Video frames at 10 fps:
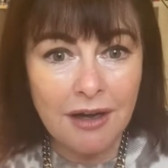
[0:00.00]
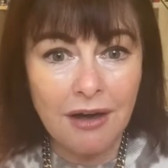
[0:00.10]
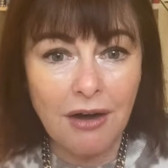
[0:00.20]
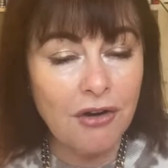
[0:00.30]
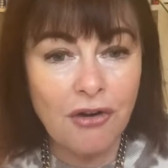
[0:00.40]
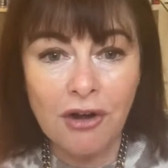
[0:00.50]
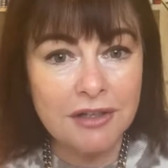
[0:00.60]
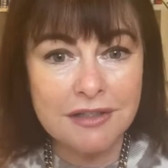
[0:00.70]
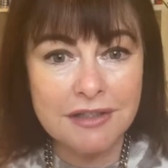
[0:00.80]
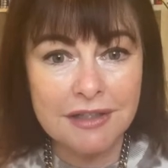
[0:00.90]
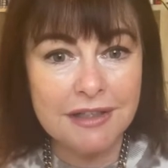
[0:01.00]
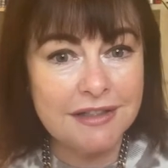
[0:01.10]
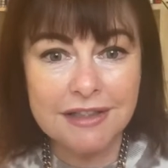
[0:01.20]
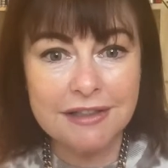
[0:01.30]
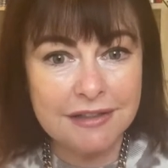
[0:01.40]
are not
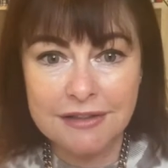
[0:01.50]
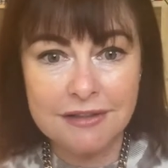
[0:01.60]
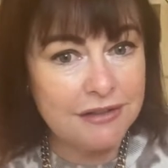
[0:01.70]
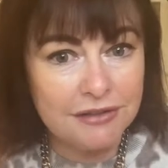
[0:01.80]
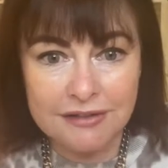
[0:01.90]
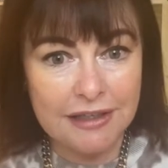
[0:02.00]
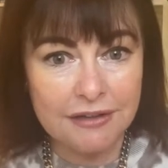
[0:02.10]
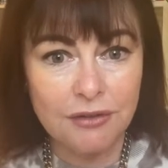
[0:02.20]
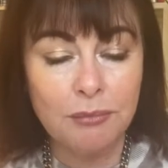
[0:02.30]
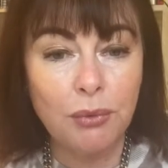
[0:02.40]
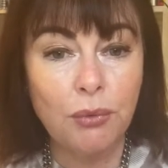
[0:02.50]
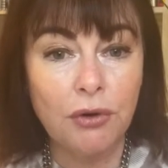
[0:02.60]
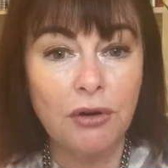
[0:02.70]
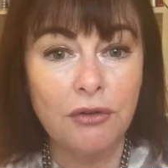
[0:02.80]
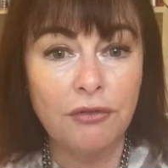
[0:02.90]
addicted to sex and
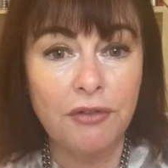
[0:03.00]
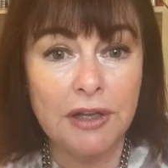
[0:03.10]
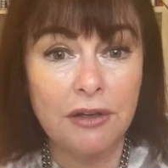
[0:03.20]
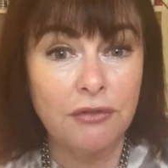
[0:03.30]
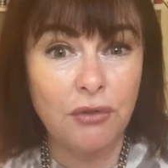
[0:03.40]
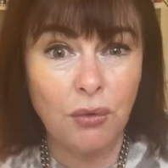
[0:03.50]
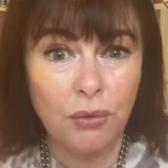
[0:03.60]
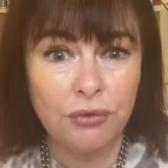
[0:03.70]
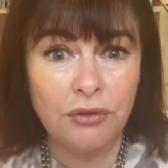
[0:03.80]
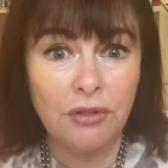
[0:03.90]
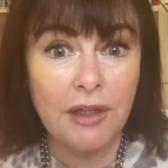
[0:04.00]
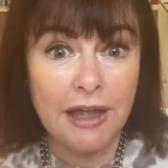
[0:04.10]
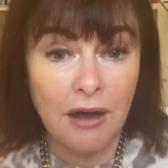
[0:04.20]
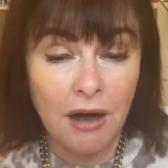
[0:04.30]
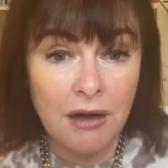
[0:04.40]
pornography. Of course they
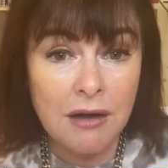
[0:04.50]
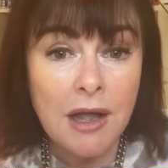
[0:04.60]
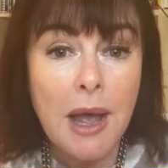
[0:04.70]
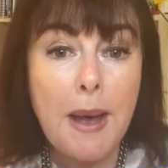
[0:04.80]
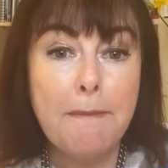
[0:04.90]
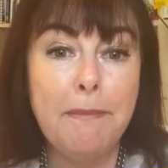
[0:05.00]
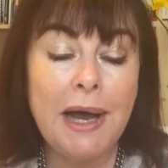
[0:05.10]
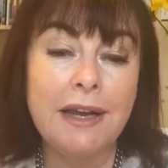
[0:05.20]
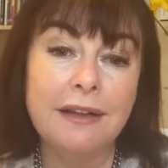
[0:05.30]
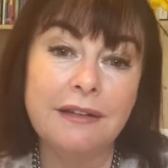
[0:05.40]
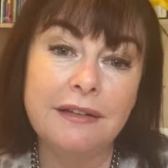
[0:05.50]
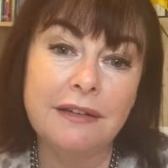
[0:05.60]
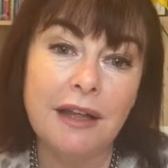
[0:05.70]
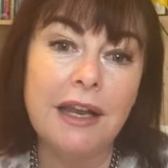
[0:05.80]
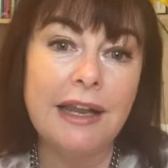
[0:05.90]
are, but it's
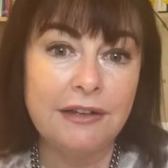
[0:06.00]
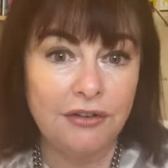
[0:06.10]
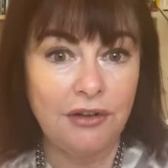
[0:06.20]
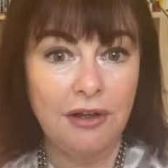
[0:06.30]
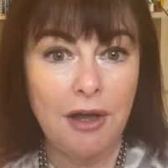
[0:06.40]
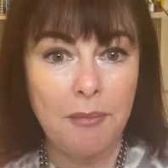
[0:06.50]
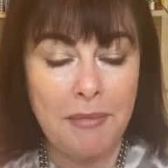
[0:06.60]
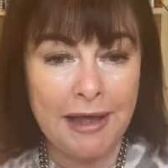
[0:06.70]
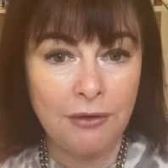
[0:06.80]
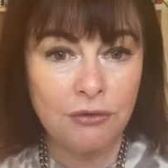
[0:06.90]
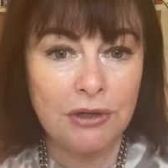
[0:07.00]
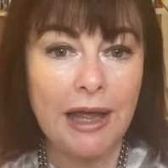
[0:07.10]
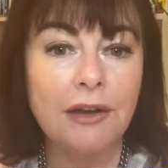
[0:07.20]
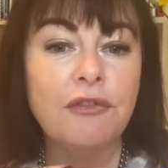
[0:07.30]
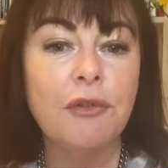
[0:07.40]
a lesser amount,
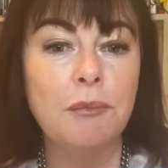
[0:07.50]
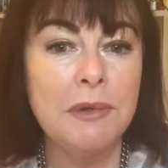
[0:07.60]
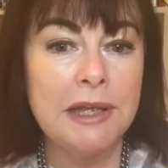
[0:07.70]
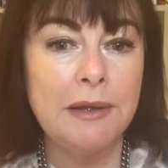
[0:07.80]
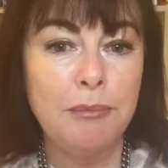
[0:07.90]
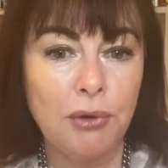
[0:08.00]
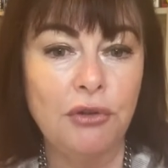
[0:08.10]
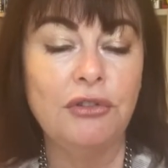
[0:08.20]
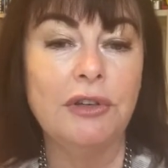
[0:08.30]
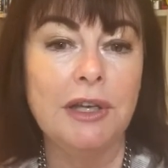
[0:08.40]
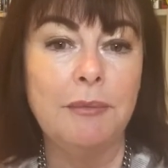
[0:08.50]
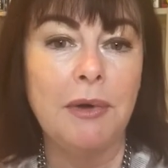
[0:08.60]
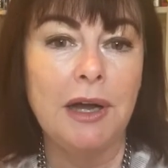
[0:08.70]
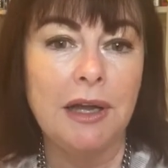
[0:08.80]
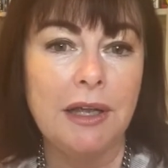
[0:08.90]
and for me personally,
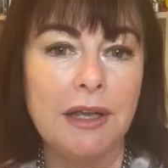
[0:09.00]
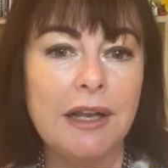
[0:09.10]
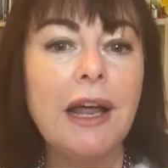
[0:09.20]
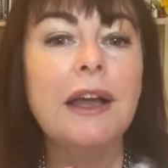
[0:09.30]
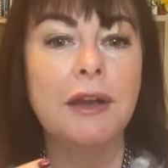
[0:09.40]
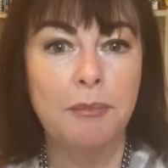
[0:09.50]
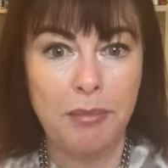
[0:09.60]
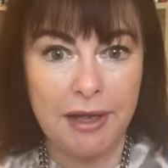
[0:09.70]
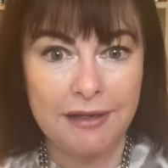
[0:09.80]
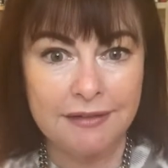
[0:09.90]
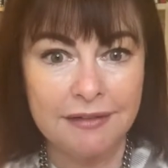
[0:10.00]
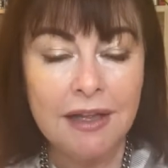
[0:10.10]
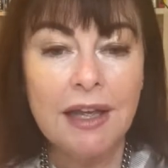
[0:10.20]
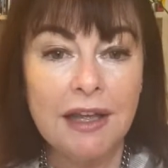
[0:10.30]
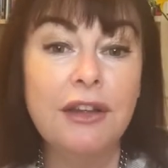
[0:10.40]
my client base
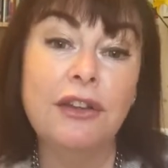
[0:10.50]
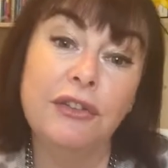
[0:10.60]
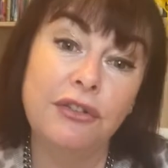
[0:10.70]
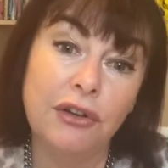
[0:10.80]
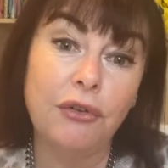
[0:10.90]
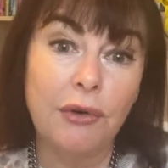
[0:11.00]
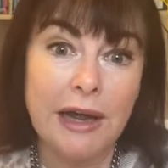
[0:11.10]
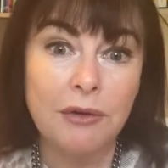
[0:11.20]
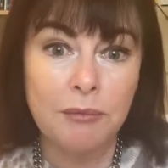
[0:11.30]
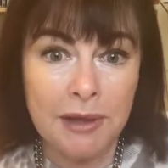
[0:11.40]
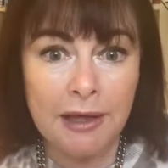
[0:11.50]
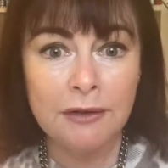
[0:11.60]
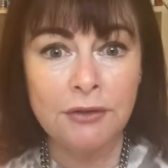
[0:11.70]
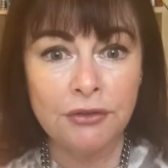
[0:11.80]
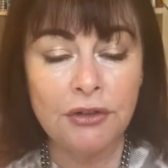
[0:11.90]
is around
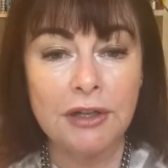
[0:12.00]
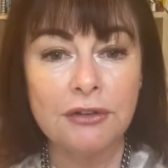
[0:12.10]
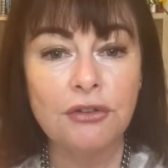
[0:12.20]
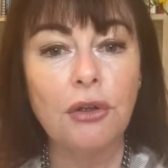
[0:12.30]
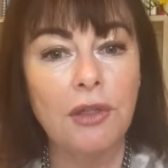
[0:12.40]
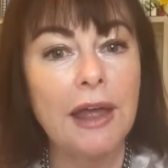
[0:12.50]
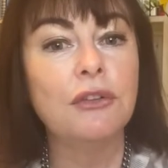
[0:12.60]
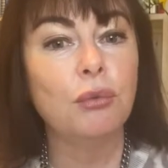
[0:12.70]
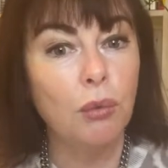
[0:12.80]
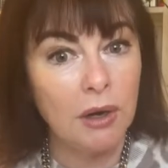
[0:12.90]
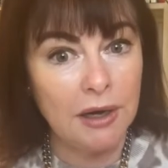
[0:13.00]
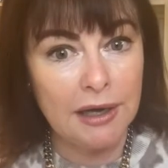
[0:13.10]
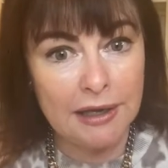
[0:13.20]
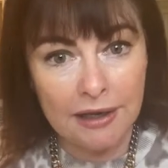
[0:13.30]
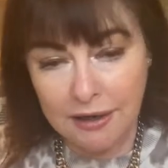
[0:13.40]
males, and so that's
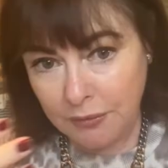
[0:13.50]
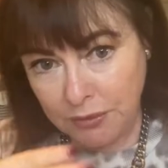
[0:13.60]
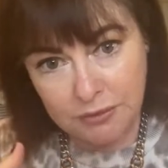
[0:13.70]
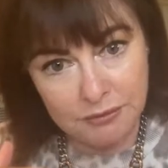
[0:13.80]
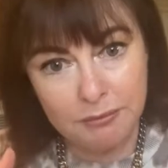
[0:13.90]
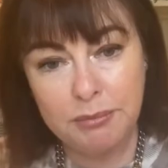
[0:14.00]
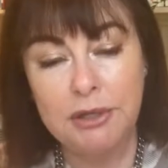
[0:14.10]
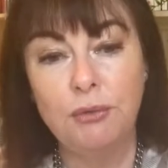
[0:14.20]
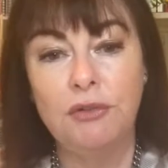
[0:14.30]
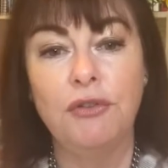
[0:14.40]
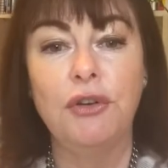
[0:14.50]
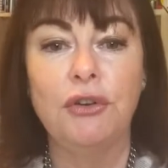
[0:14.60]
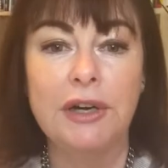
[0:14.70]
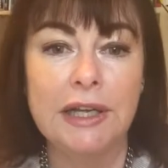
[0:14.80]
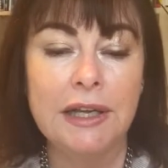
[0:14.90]
why I will be
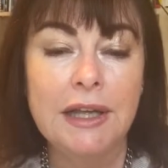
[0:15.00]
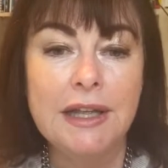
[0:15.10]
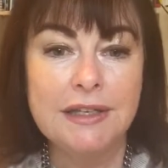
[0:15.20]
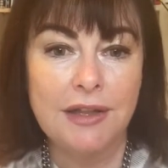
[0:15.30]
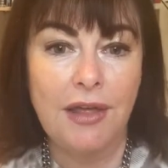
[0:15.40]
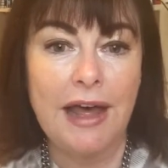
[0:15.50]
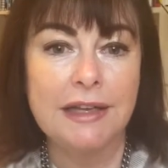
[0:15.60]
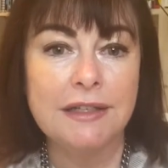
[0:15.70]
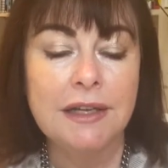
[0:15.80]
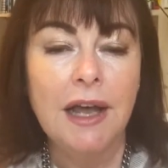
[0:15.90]
referring to that.